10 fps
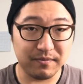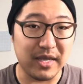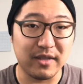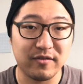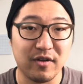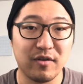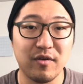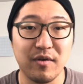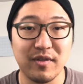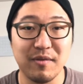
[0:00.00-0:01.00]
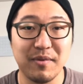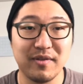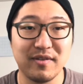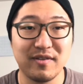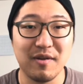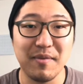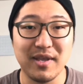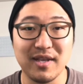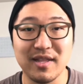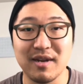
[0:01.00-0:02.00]
they can start growing their business, start
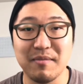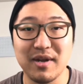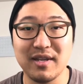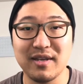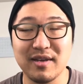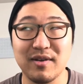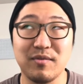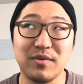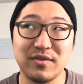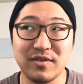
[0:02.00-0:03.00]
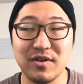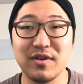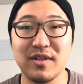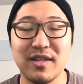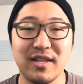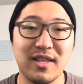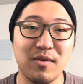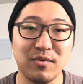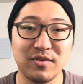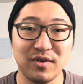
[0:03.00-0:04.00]
making a lot of money, in which turn that they
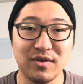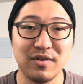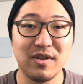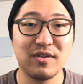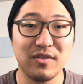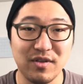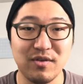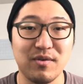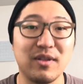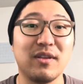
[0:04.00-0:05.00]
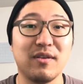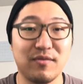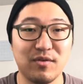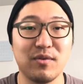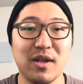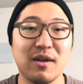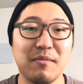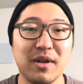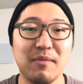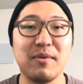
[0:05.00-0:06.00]
will turn to you and give you a lot of
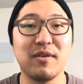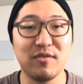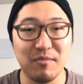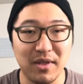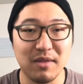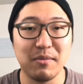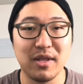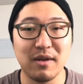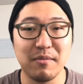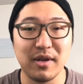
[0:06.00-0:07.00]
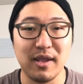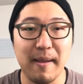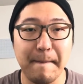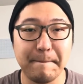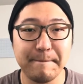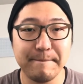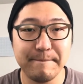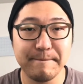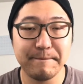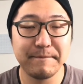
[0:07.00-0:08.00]
money because you made them a lot of money.
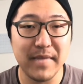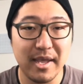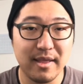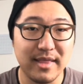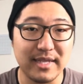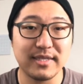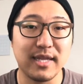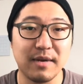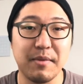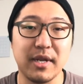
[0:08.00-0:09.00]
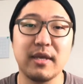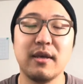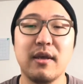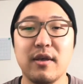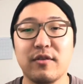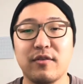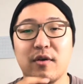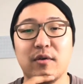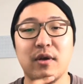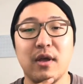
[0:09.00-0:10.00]
That's a lot of money.
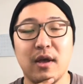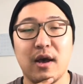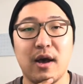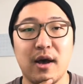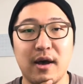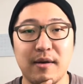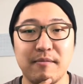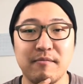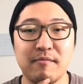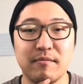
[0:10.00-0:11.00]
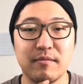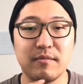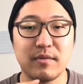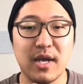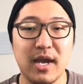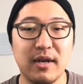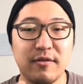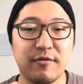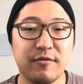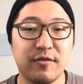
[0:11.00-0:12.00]
So kind
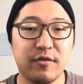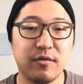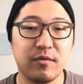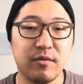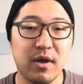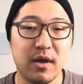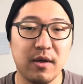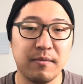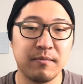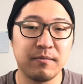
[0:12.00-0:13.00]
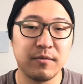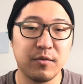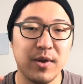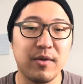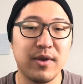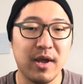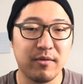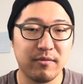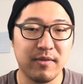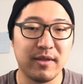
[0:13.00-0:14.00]
of to round
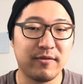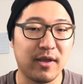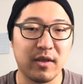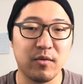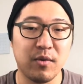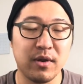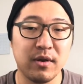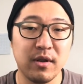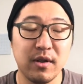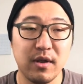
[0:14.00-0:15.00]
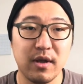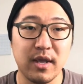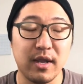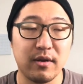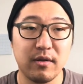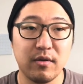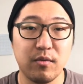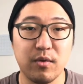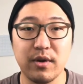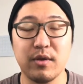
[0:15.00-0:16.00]
out that second one, again,
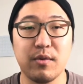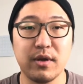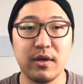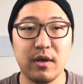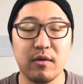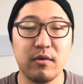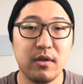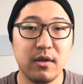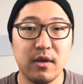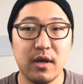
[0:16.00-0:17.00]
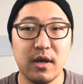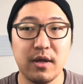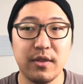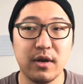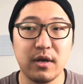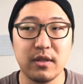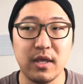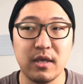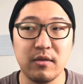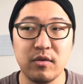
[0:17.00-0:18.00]
where do they want to go?
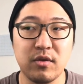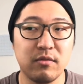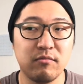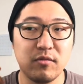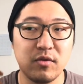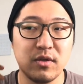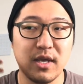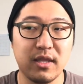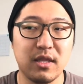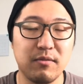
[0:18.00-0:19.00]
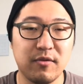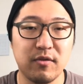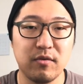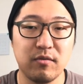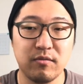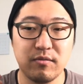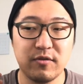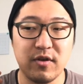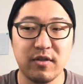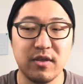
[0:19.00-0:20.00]
You can get them to
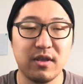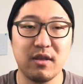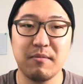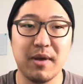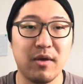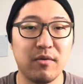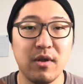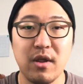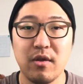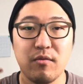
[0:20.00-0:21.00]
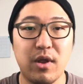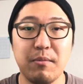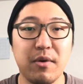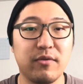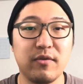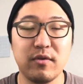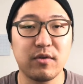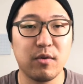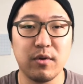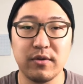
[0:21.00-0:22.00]
start thinking about rainbows and
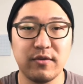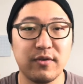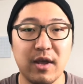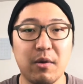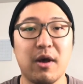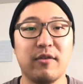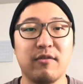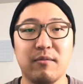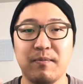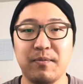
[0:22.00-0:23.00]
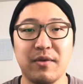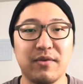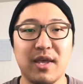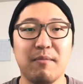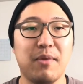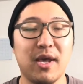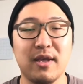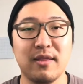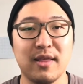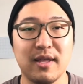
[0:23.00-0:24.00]
unicorns, just how awesome of a
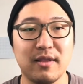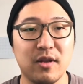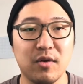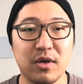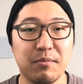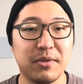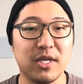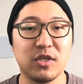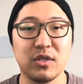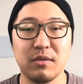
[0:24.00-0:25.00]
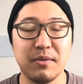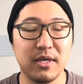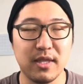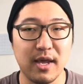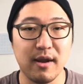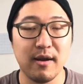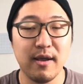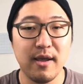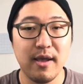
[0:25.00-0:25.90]
campaign that, you know, could potentially be there,